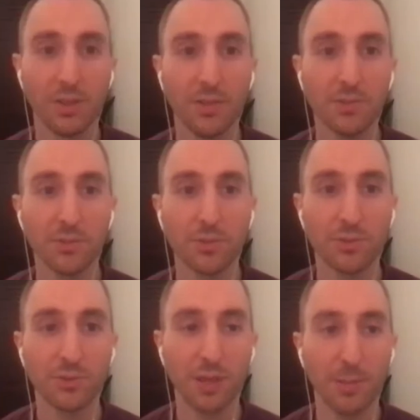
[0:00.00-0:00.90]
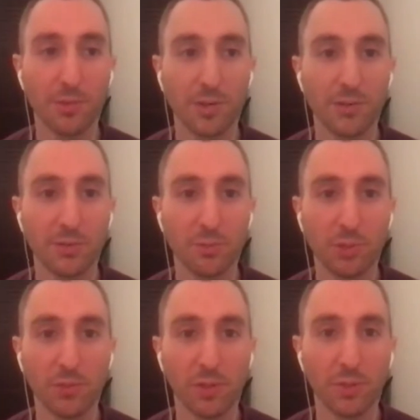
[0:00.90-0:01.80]
Yeah, so you summarized it
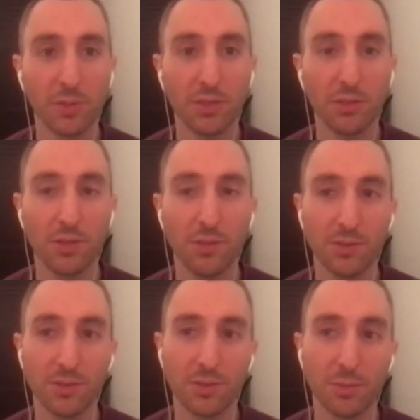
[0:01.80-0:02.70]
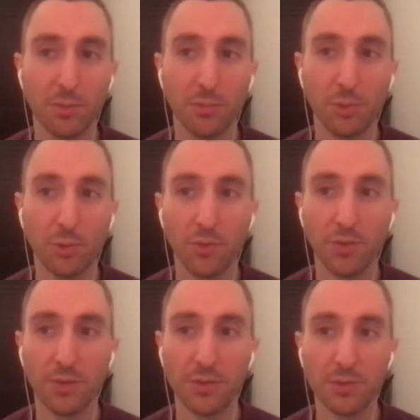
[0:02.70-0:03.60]
briefly, but can you give us a little bit more of
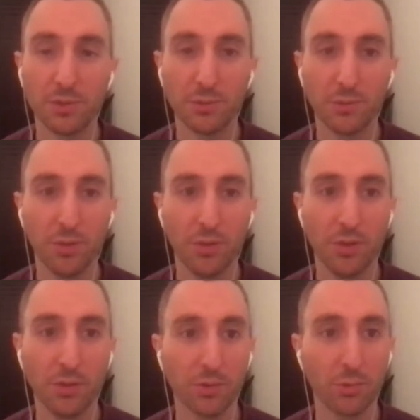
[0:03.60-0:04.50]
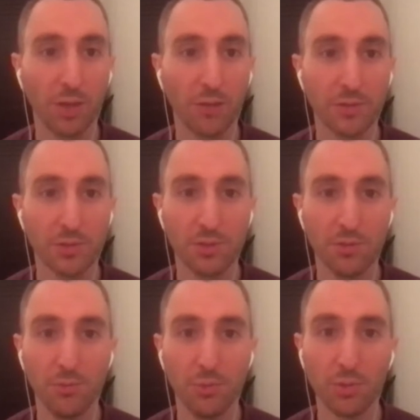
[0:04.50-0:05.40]
an intro for those who haven't read the
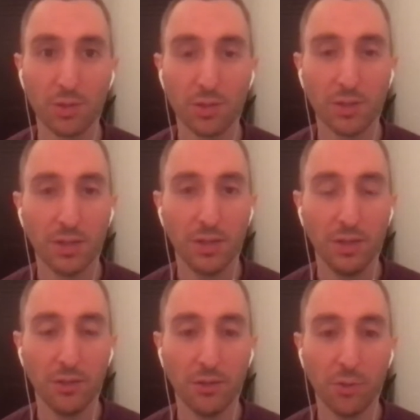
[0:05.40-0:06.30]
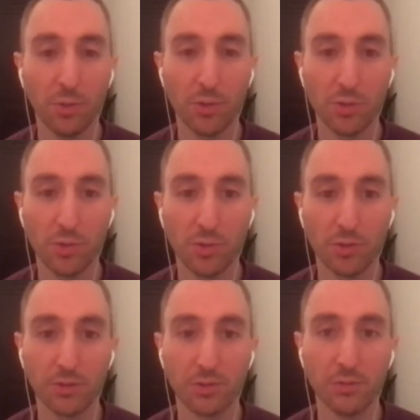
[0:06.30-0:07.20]
book and don't know much about
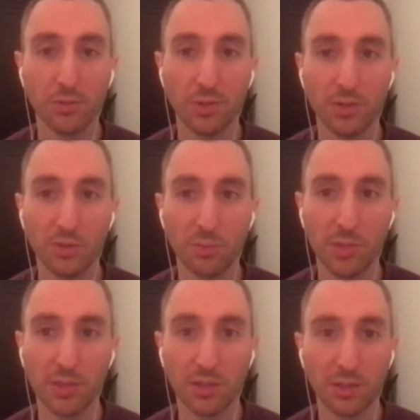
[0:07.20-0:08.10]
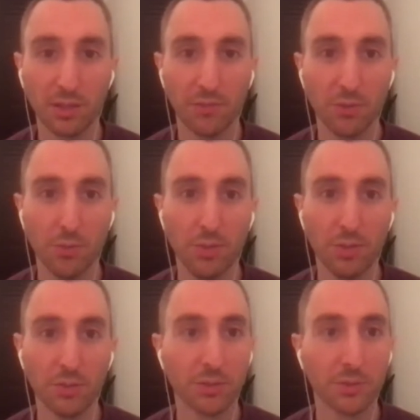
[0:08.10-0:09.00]
it? If you can explain it like a few
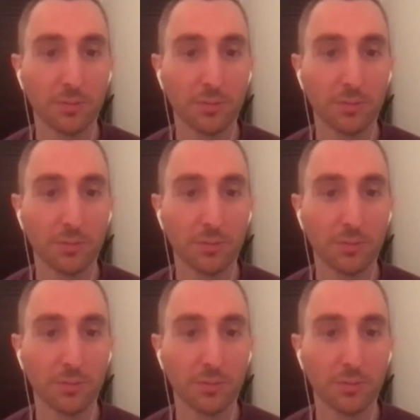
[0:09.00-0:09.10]
minutes.